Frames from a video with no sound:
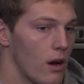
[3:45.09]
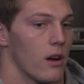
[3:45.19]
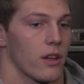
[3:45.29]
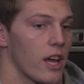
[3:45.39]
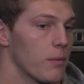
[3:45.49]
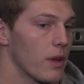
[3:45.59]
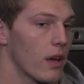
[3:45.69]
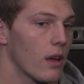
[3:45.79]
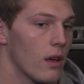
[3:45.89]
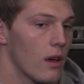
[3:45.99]
on game
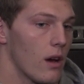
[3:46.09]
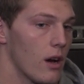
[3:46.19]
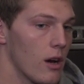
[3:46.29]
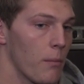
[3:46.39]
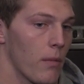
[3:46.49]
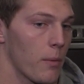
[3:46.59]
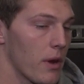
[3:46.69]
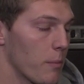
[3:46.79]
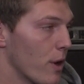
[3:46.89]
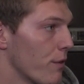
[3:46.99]
day.
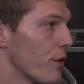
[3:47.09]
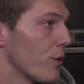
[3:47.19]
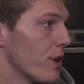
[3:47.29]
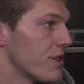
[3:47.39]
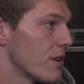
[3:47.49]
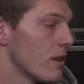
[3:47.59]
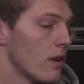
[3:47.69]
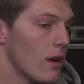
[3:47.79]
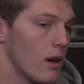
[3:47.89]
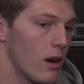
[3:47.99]
I'm here for a reason.
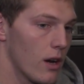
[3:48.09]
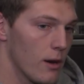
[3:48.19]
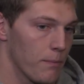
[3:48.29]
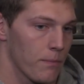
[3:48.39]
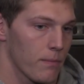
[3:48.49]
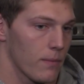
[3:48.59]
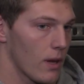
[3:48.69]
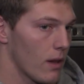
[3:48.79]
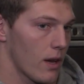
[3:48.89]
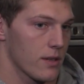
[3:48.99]

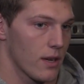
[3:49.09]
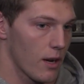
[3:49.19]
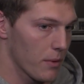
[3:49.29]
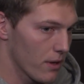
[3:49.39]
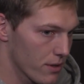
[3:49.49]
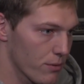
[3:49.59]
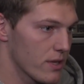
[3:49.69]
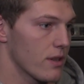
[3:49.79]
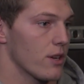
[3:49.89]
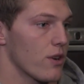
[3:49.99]
And like I said, there's a
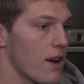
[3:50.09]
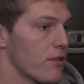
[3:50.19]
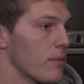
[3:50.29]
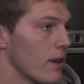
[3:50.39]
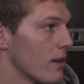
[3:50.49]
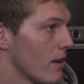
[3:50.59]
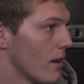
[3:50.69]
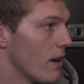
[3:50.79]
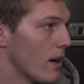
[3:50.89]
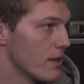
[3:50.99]
reason they drafted me
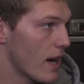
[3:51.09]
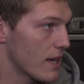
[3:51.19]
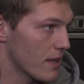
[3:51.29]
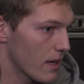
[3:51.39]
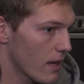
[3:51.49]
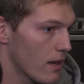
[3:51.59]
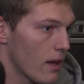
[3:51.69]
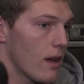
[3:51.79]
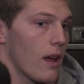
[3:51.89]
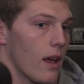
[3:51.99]
as high as they did.
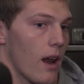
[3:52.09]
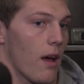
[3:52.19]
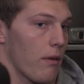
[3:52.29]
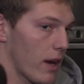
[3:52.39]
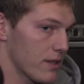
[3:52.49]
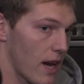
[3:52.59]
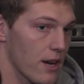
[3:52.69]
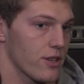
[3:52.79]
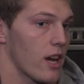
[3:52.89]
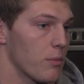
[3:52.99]
And like I said, I
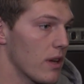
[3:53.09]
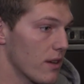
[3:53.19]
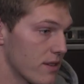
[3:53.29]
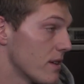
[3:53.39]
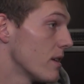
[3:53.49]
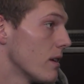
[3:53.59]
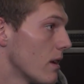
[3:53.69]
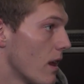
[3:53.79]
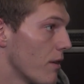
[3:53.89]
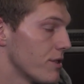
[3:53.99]
just got to be consistent
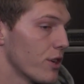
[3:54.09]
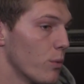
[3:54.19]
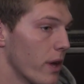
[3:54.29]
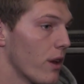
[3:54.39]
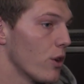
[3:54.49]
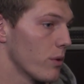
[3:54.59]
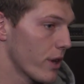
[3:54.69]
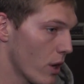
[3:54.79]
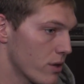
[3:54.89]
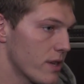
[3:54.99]
every single week and do what the
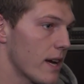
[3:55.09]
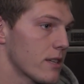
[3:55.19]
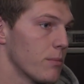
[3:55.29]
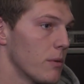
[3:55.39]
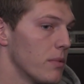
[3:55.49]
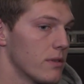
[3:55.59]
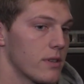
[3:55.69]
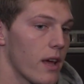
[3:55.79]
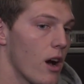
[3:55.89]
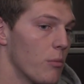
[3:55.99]
coach is asking me,
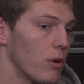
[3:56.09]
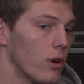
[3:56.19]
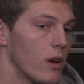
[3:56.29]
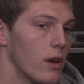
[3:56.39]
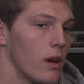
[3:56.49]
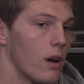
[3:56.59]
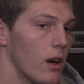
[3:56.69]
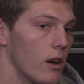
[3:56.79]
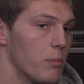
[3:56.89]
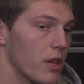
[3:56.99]
stay humble,
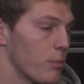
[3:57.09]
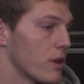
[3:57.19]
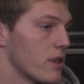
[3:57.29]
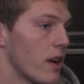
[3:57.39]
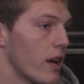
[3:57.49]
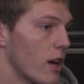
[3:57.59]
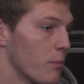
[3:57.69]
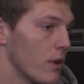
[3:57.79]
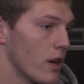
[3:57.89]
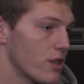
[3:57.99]
be the person I
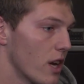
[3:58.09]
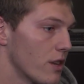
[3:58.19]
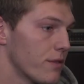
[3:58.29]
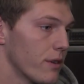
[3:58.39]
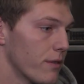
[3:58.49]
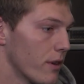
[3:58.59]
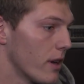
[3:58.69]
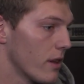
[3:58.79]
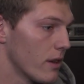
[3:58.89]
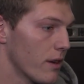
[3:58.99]
am, not change for
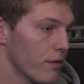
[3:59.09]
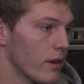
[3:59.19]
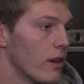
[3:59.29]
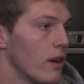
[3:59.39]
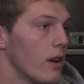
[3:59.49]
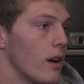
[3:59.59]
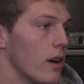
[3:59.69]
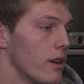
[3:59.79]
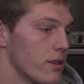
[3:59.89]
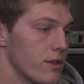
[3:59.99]
anything different,
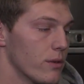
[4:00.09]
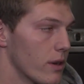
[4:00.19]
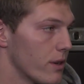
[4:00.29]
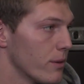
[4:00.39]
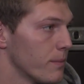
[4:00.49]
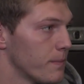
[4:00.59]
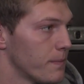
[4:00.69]
and just do what I do.